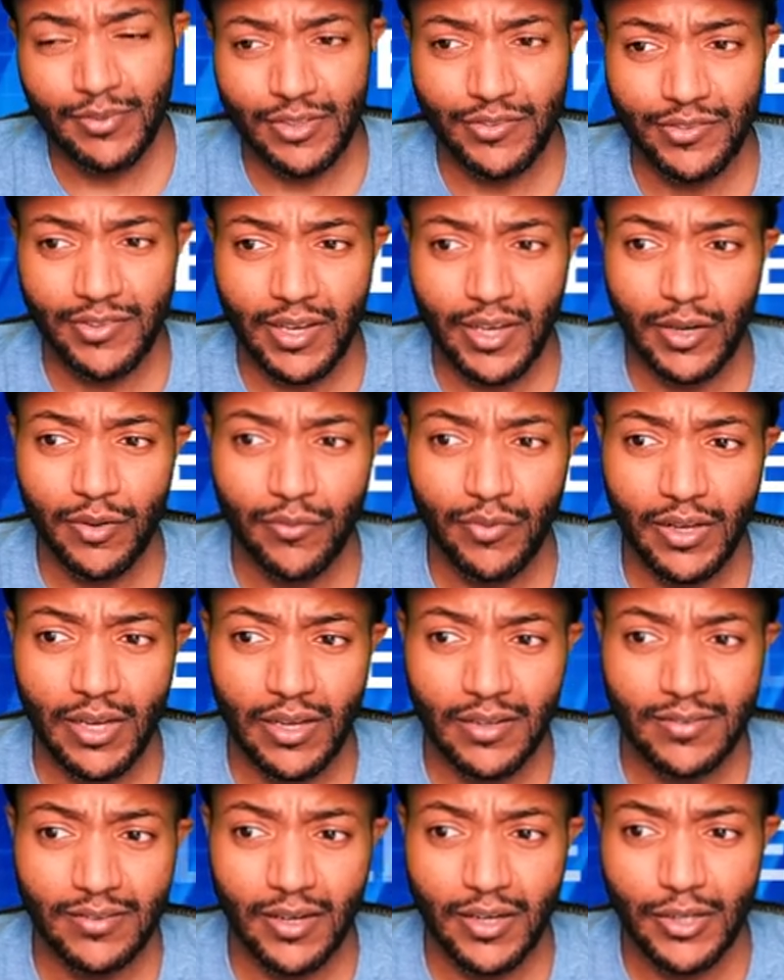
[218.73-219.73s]
to the channel if you
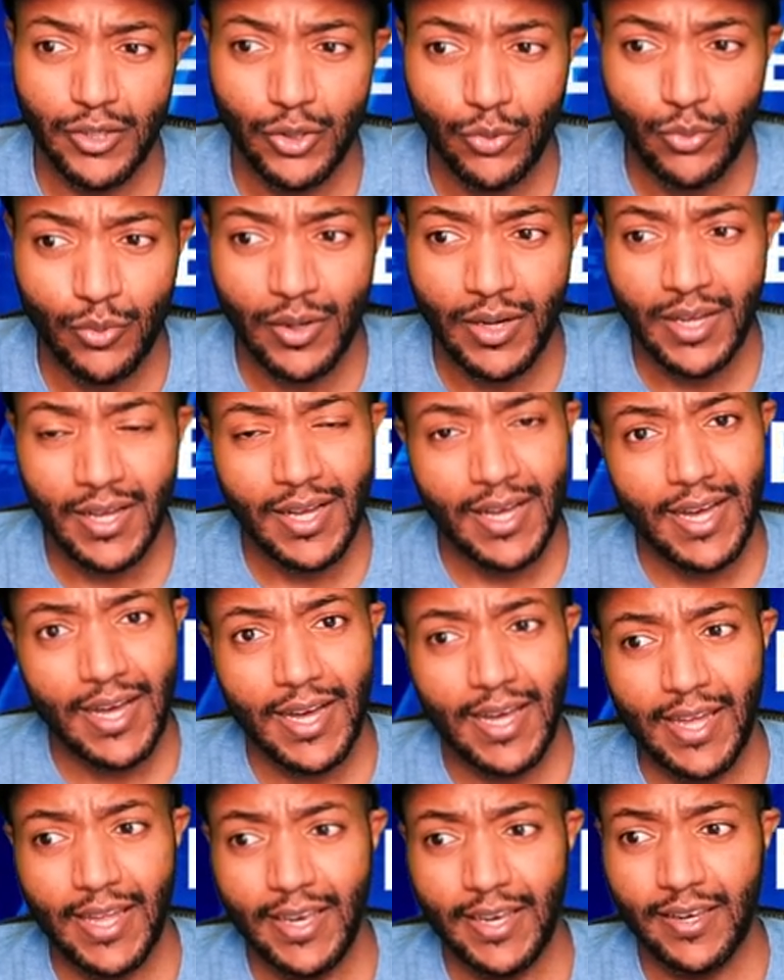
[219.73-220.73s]
guys are new.
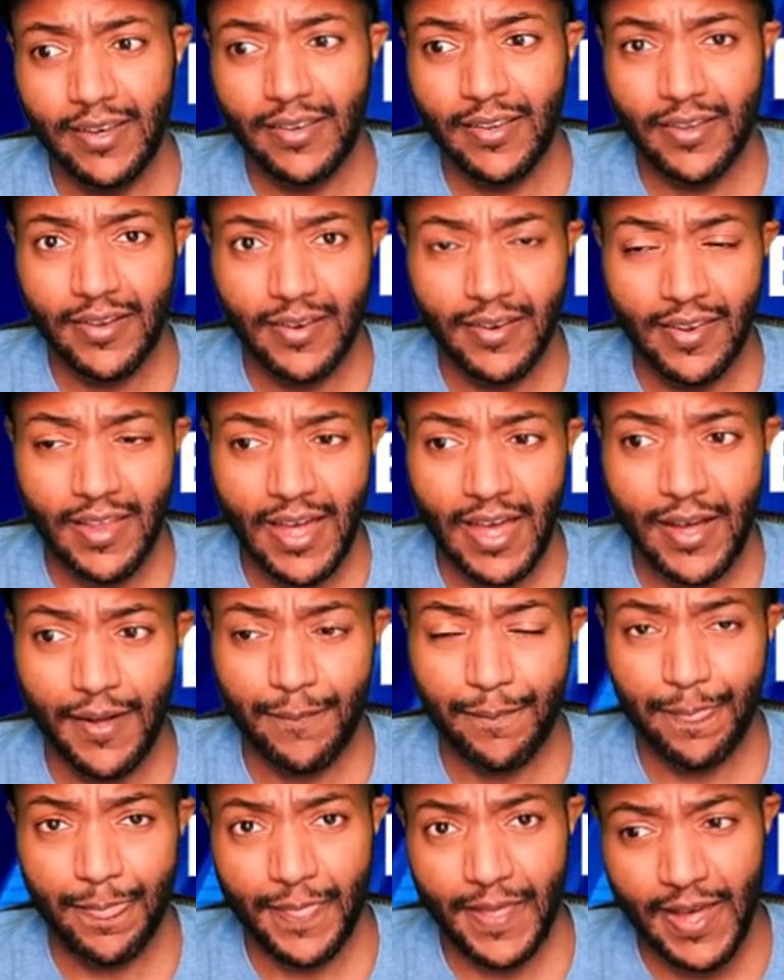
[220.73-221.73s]
And
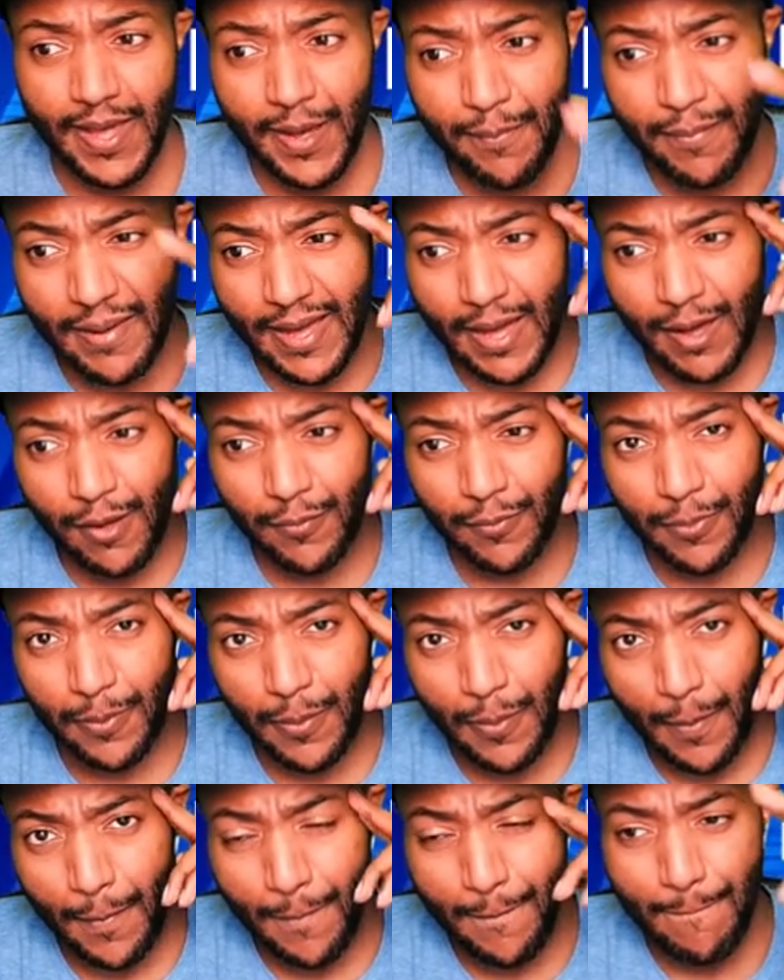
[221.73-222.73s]
yeah, I am
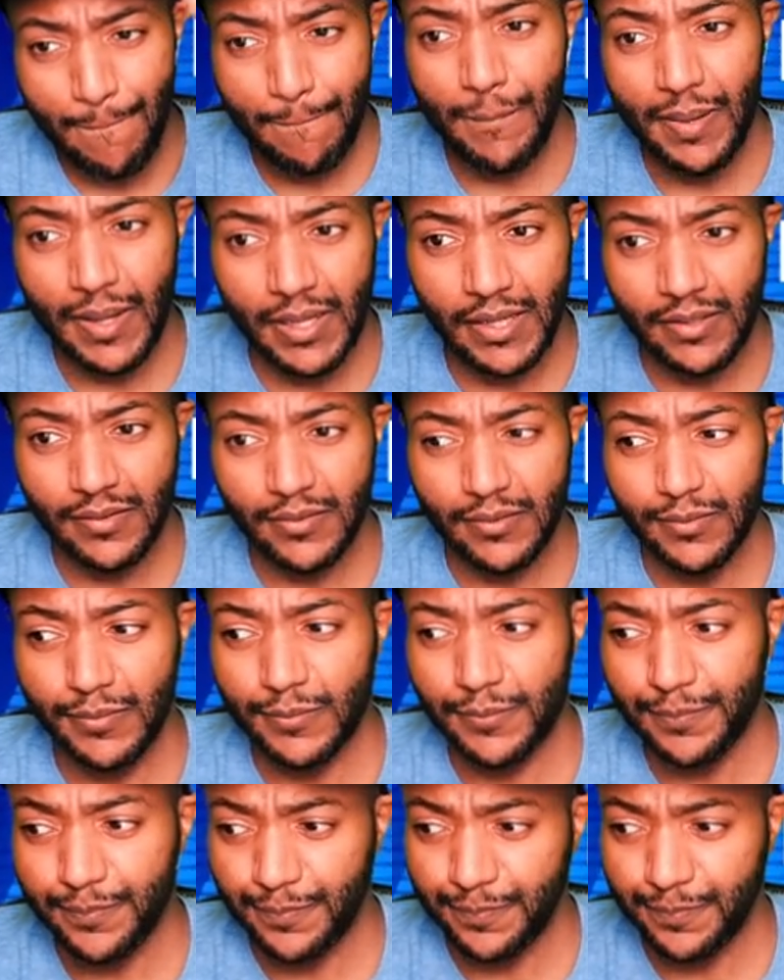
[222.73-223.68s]
out. Peace.